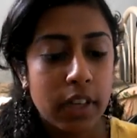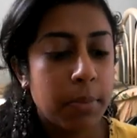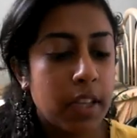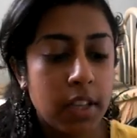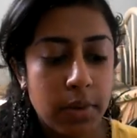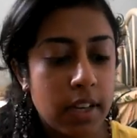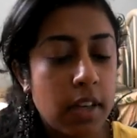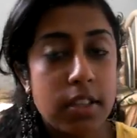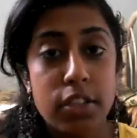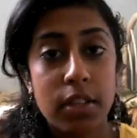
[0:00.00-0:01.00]
I'm telling you right now,
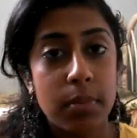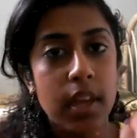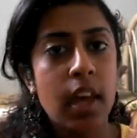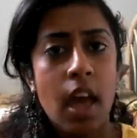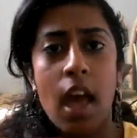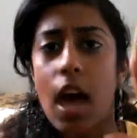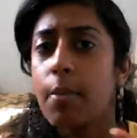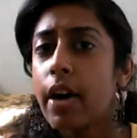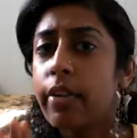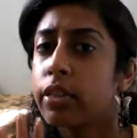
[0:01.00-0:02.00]
it took me
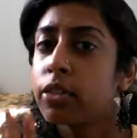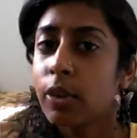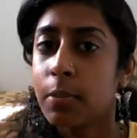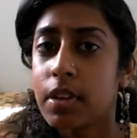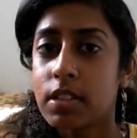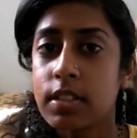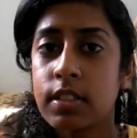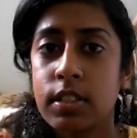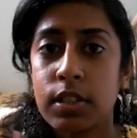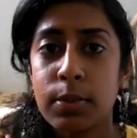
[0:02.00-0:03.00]
about 3 months
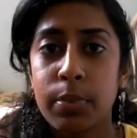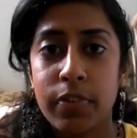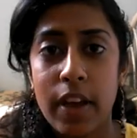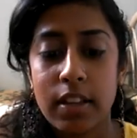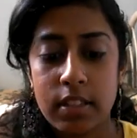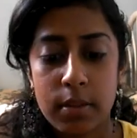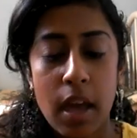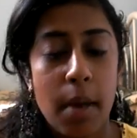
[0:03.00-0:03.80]
to perfect